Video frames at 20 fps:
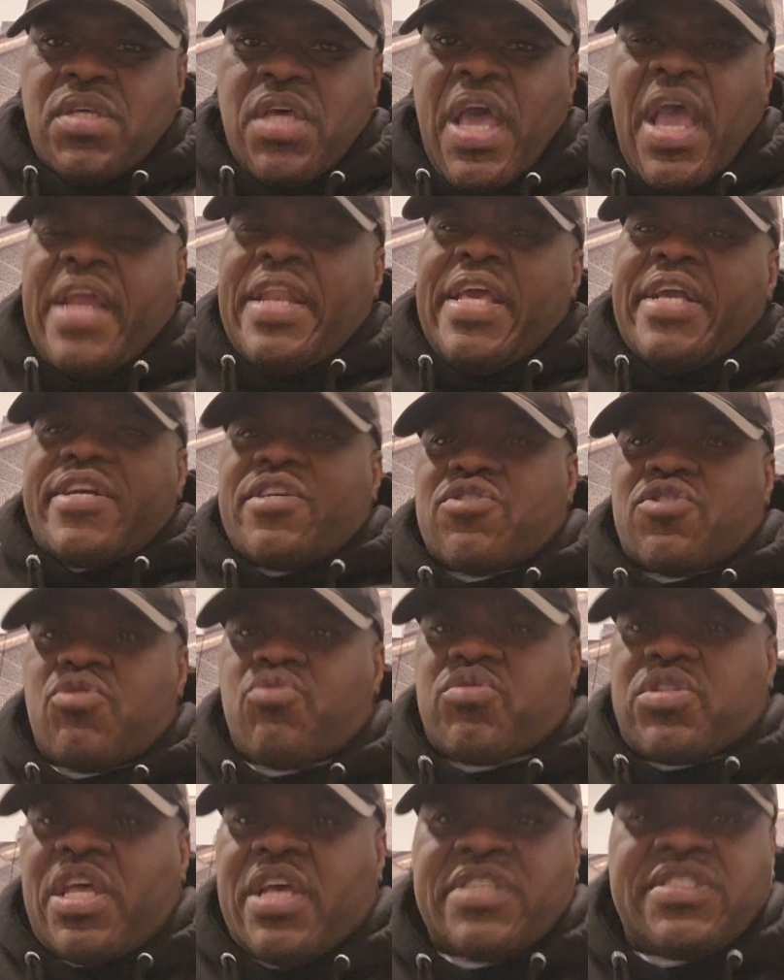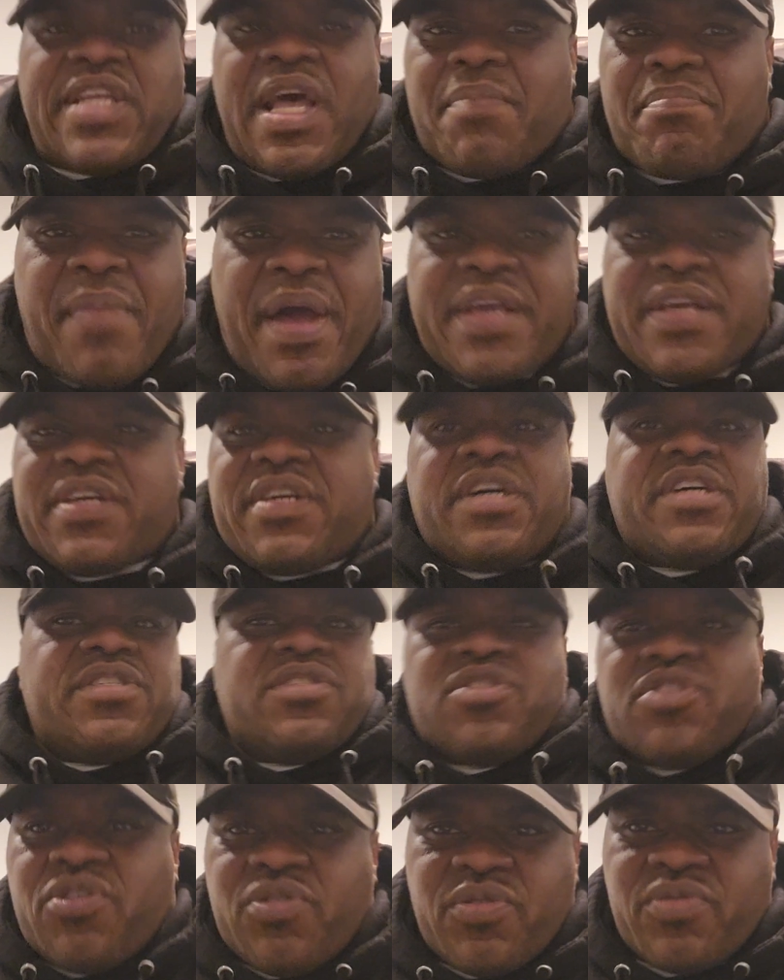And he could do things that Mike
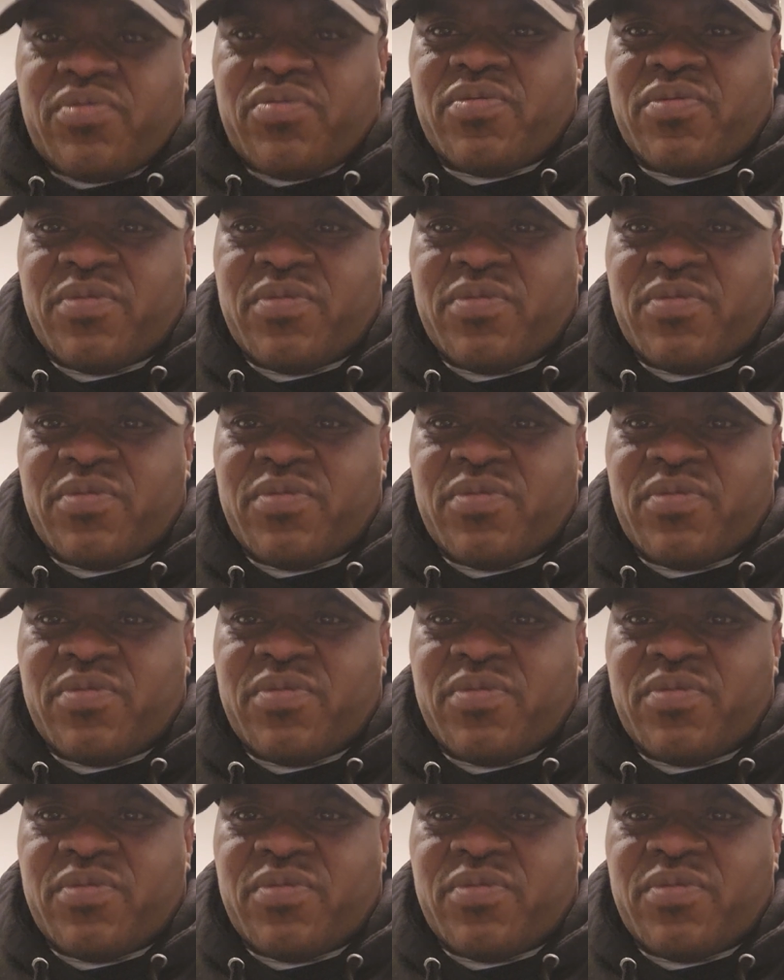couldn't do.